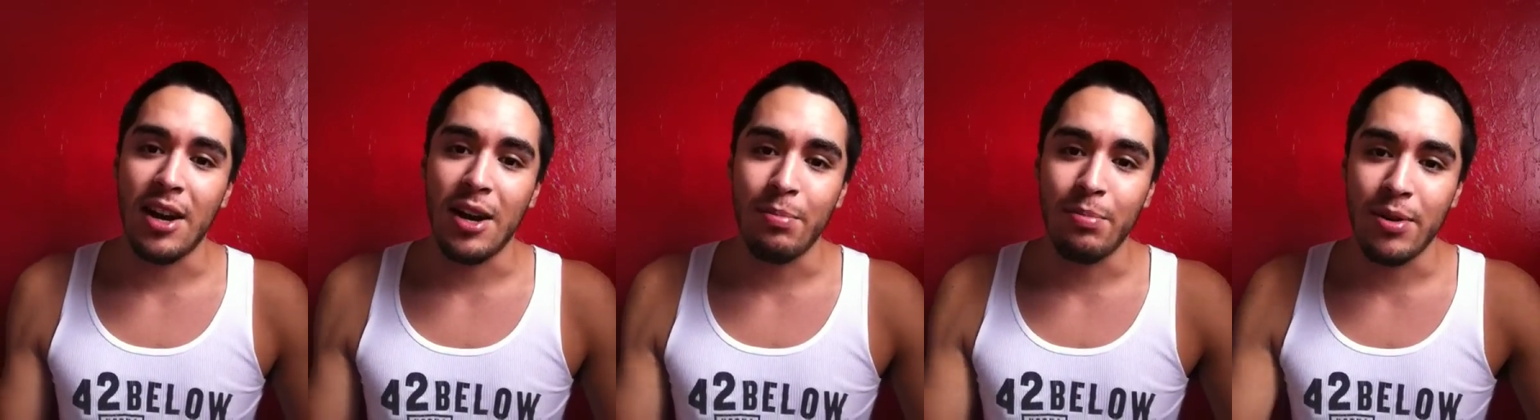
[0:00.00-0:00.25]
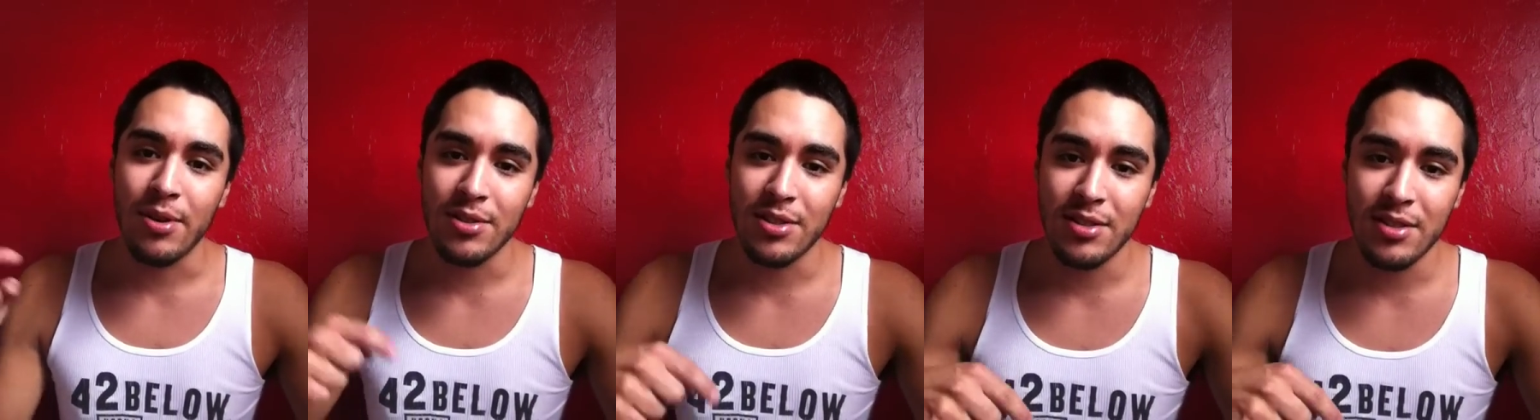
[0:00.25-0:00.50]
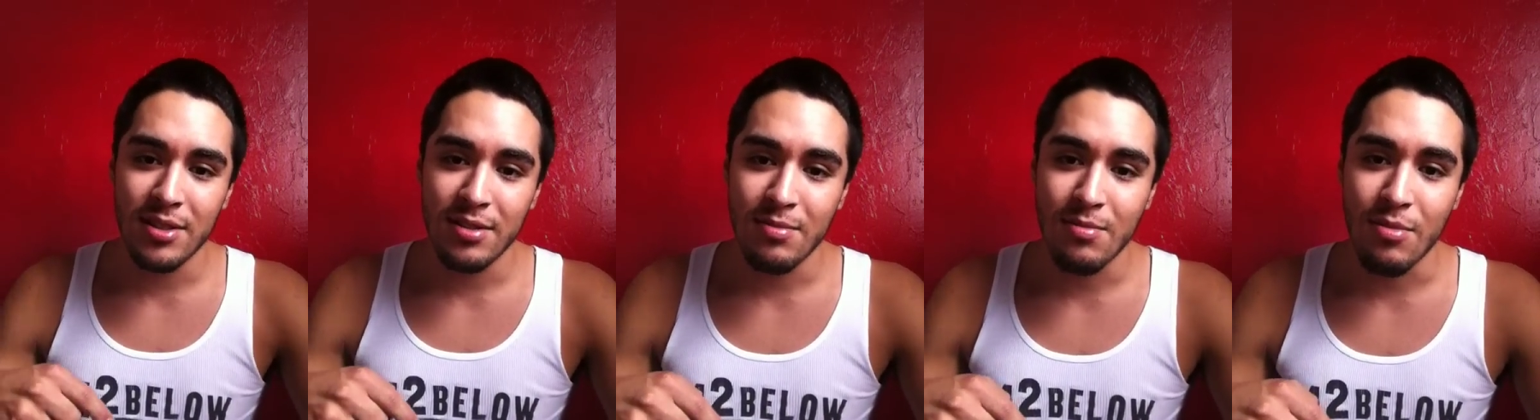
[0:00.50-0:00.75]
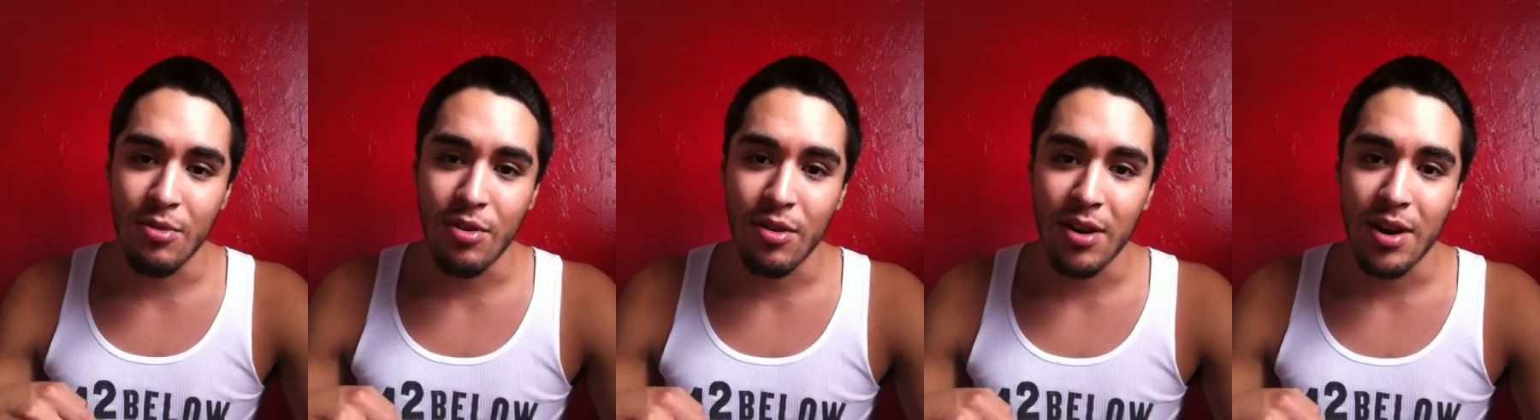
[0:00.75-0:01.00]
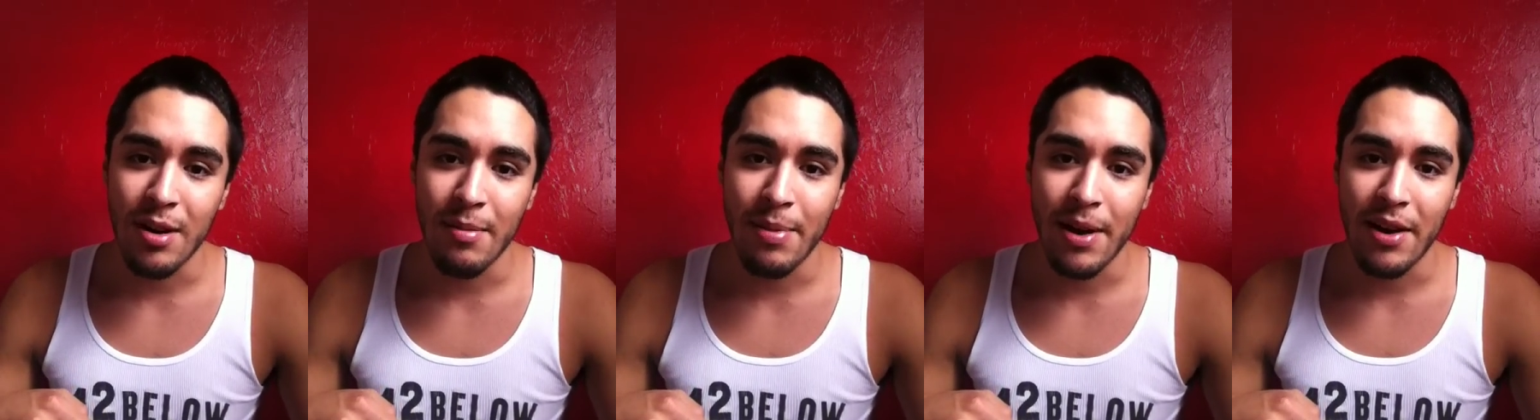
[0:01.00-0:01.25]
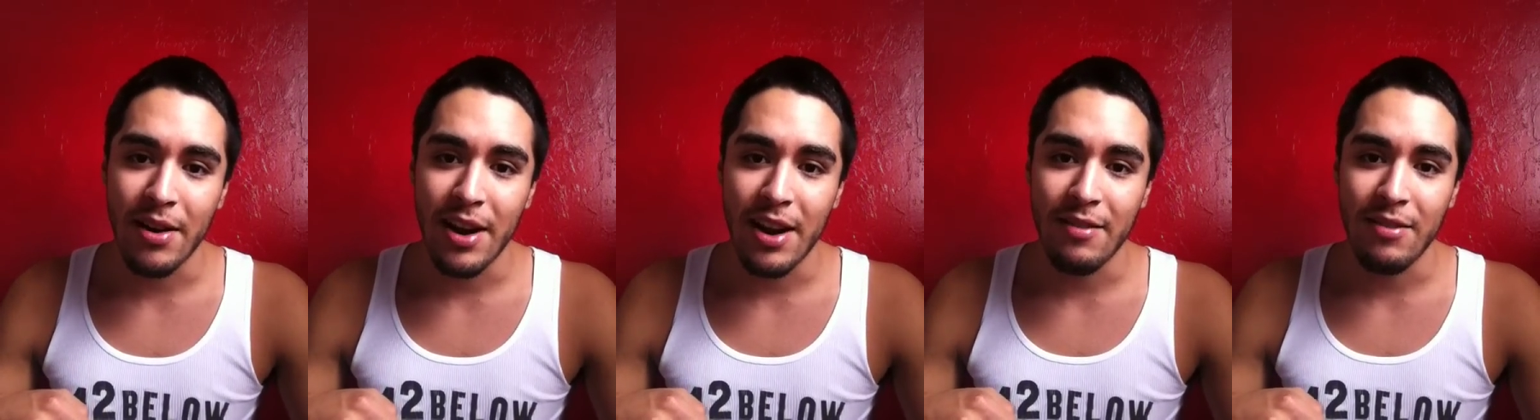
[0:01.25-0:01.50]
I'll post more
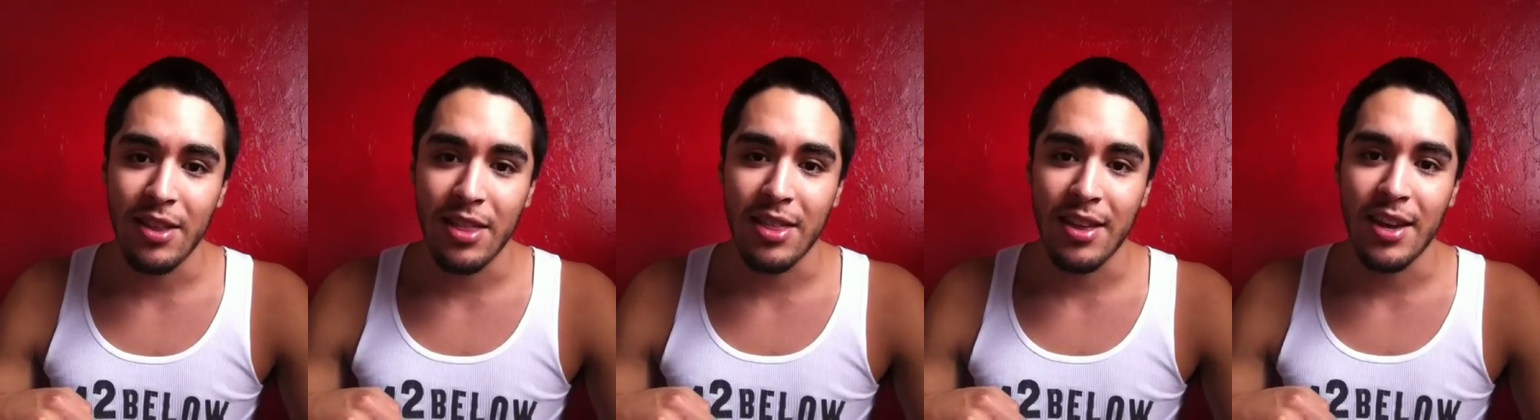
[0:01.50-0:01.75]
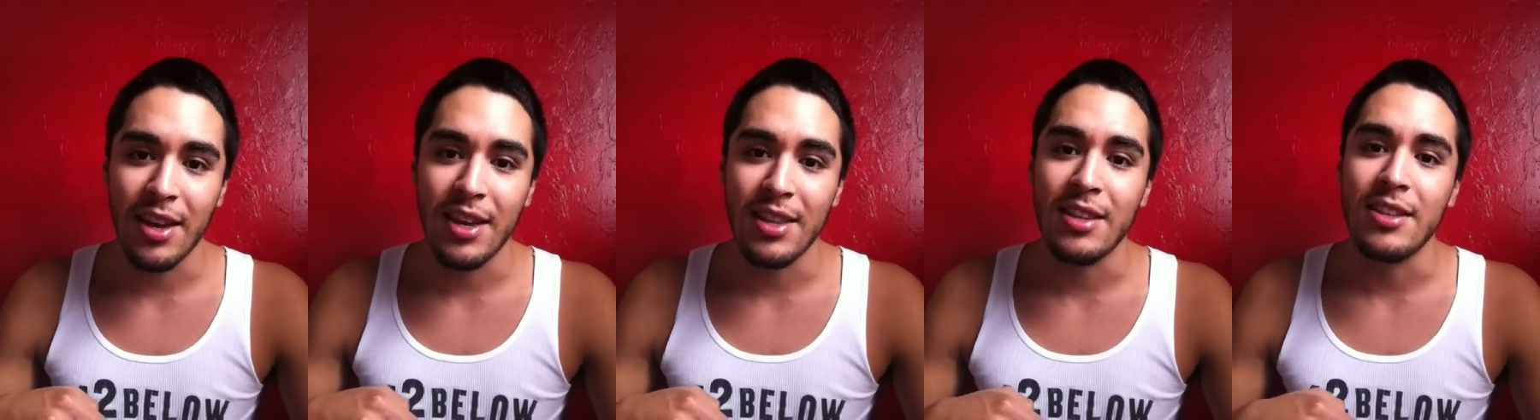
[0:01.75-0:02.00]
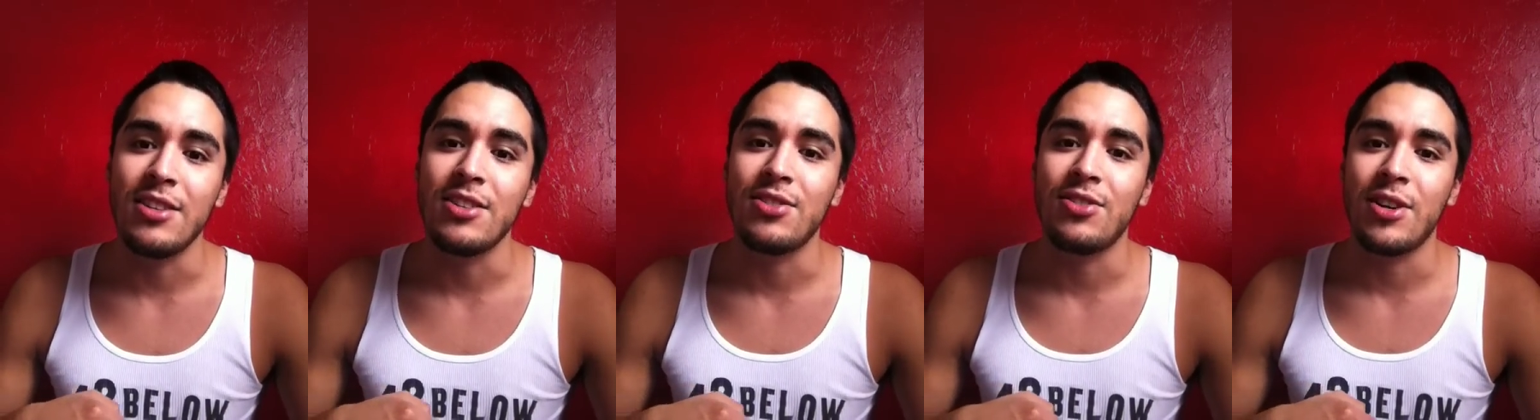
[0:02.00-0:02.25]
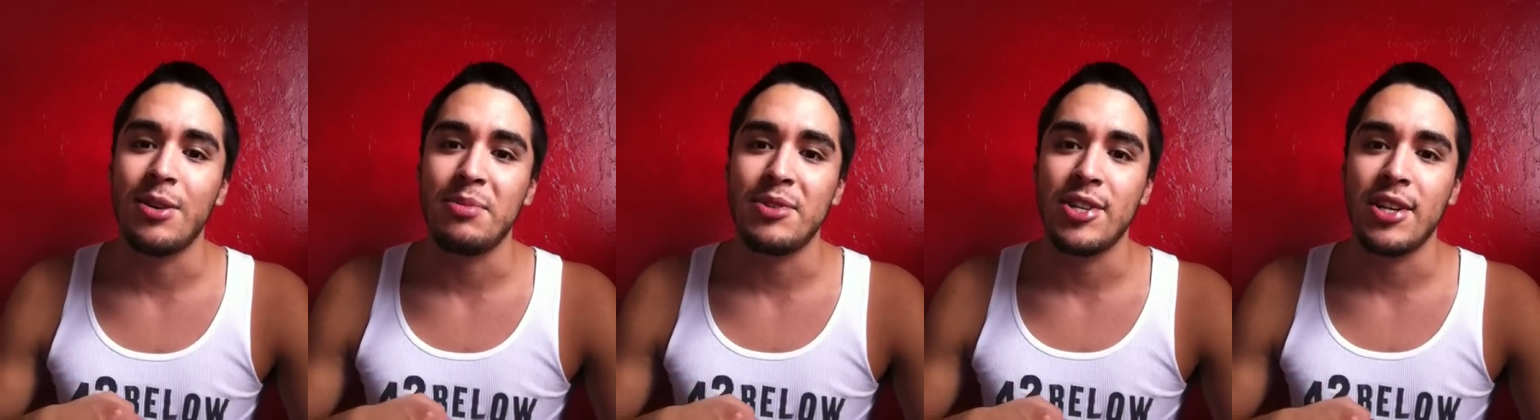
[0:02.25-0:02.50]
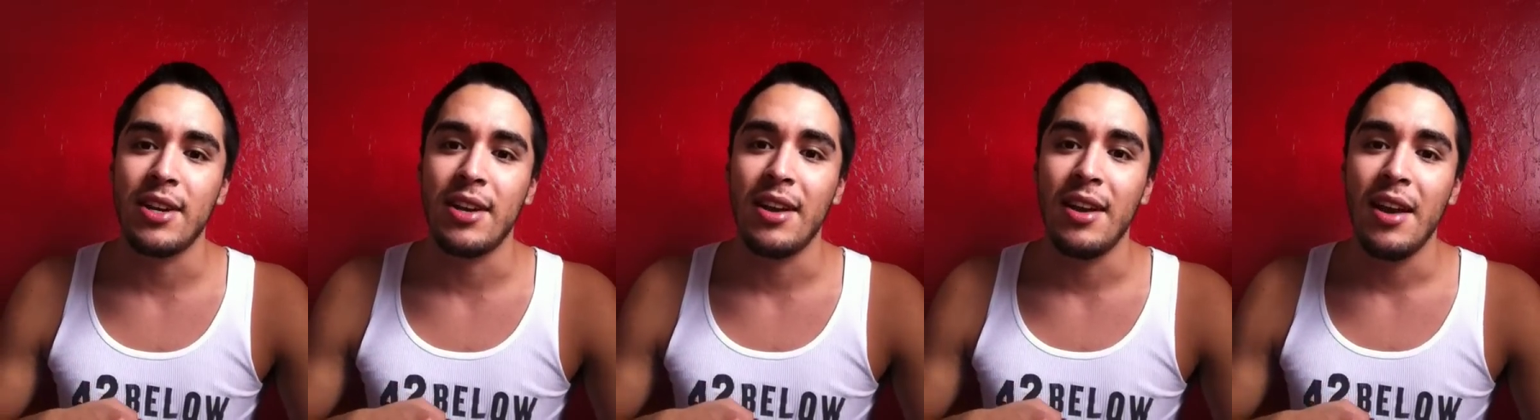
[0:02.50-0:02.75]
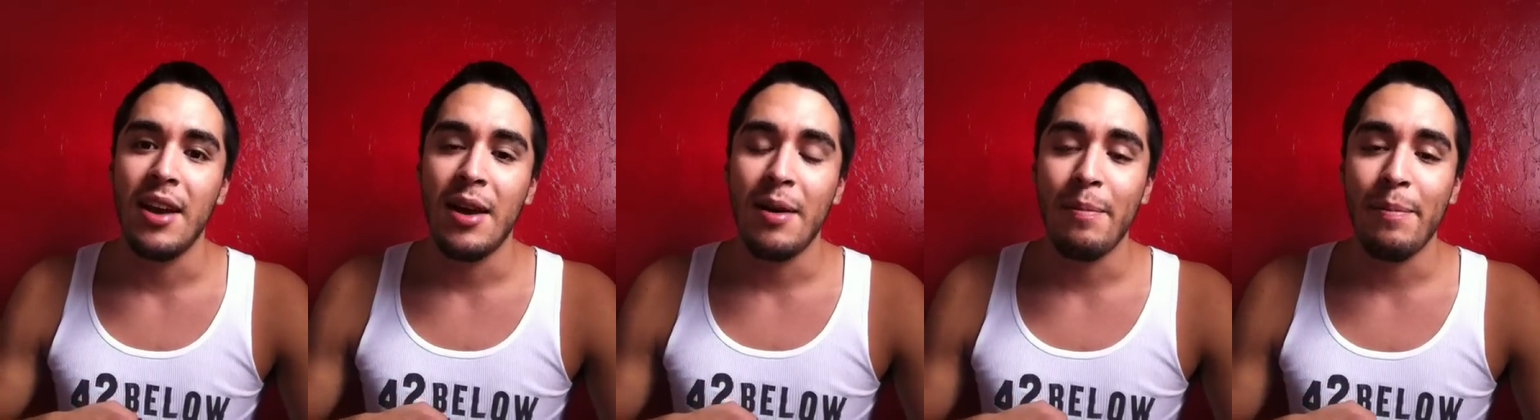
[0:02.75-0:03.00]
about everything in the
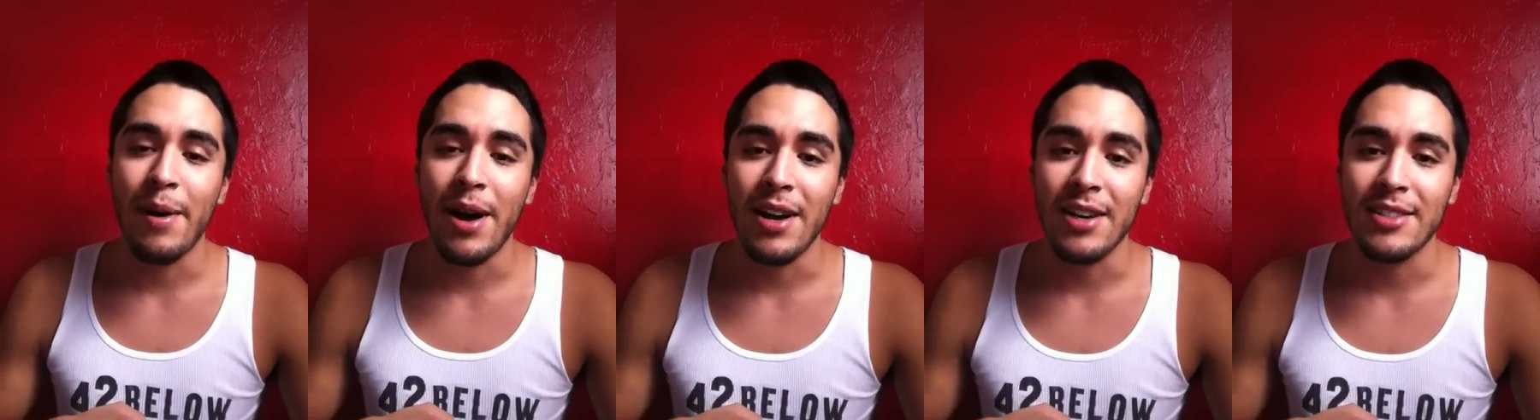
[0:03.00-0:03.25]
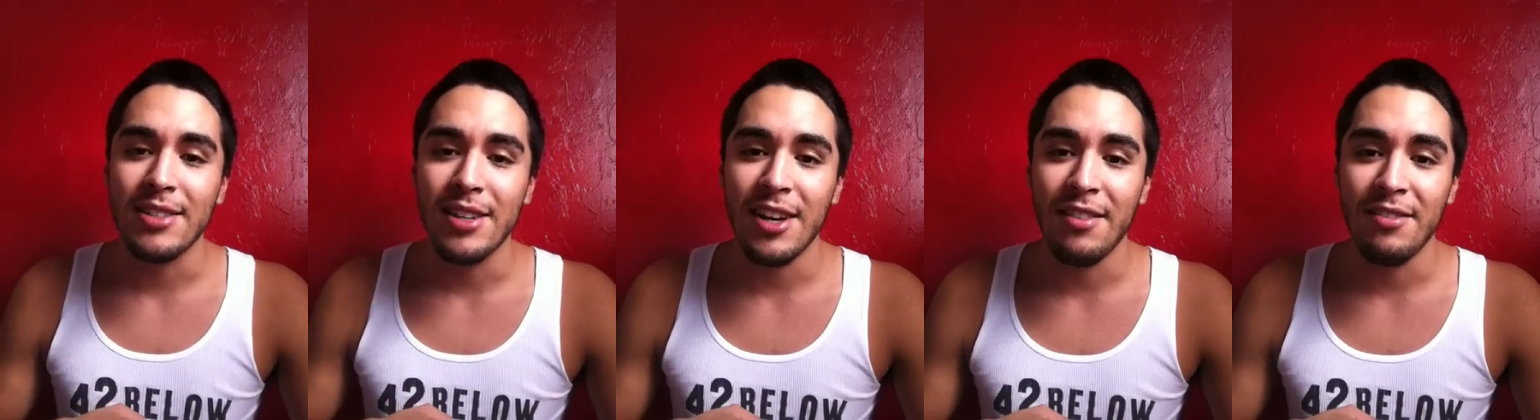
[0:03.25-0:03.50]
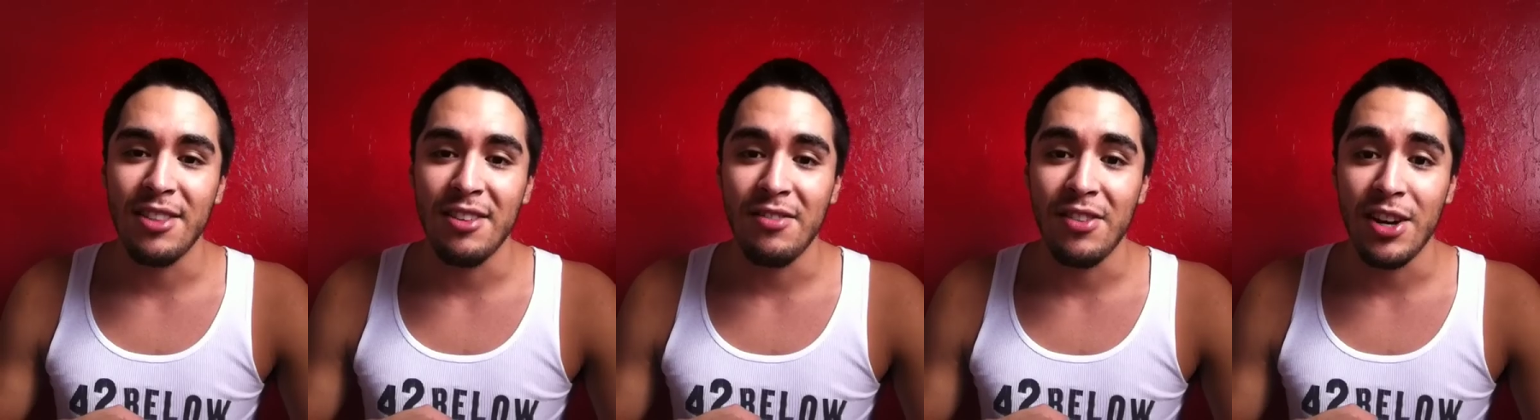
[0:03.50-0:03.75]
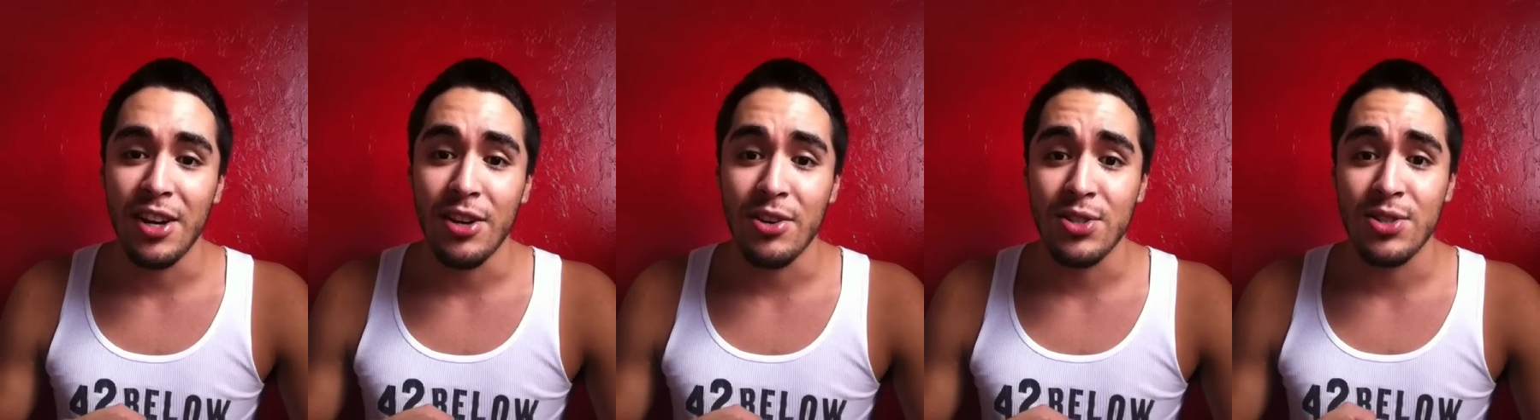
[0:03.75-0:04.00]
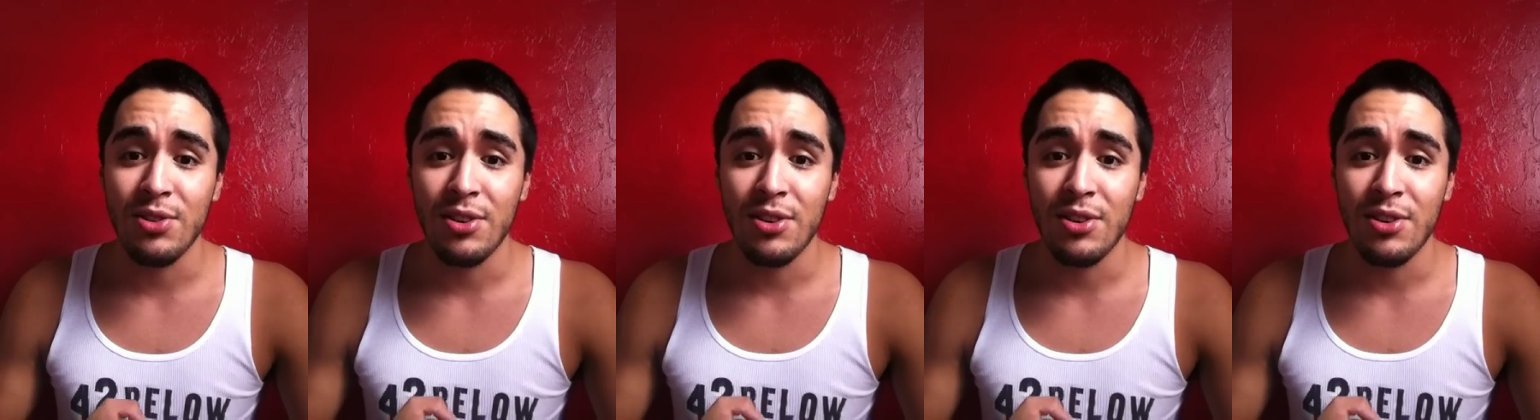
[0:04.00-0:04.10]
description box of the video.